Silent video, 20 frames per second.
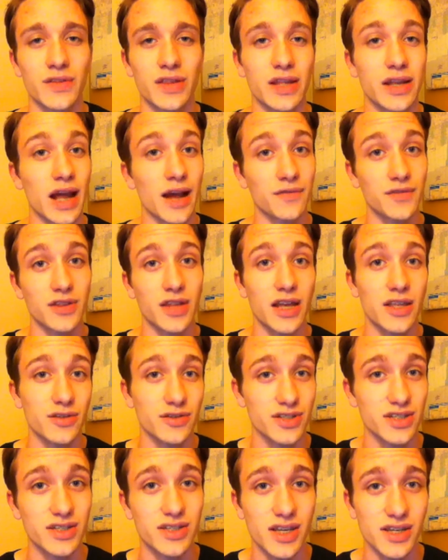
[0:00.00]
And then after that,
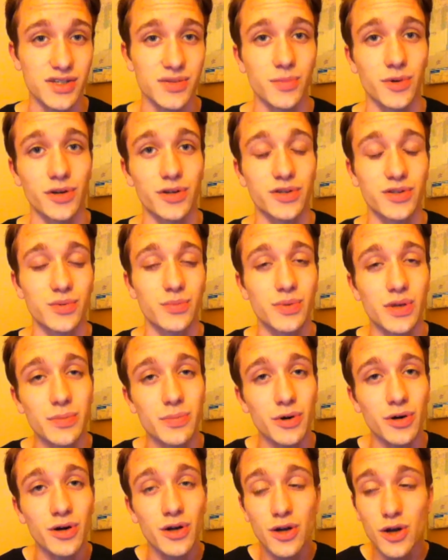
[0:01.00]
you'll see testimonials from
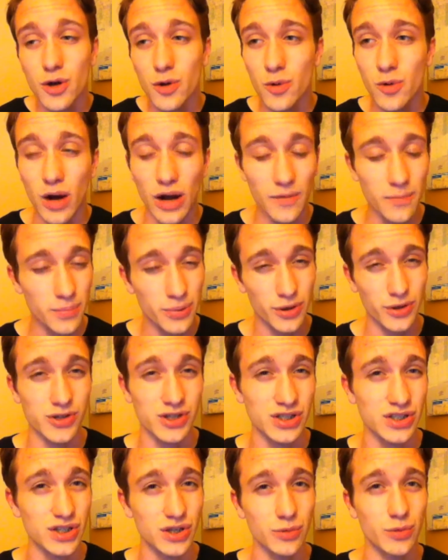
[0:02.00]
people who I
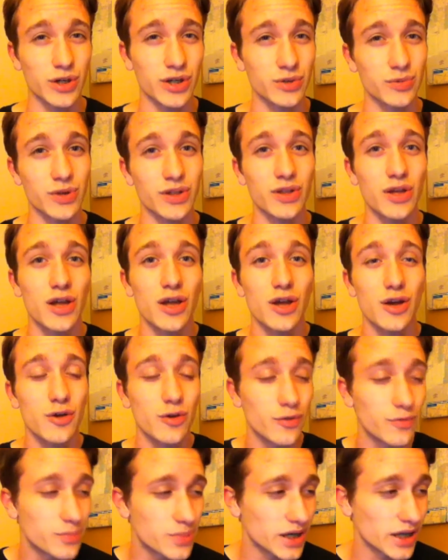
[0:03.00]
personally worked with
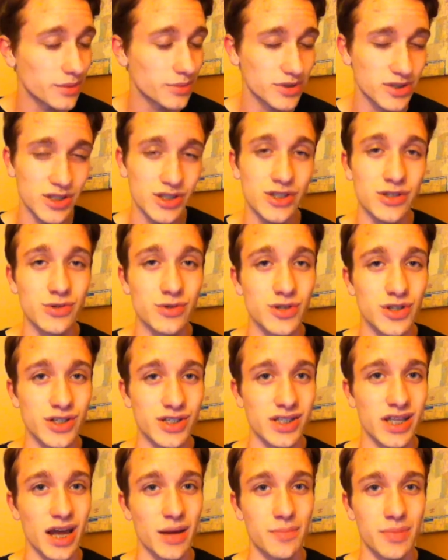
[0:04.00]
who have been able to do
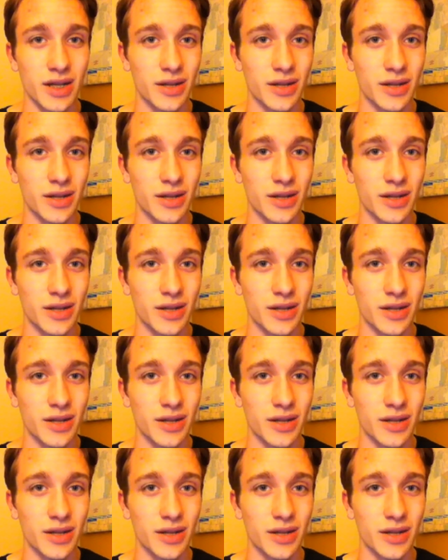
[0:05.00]
just that,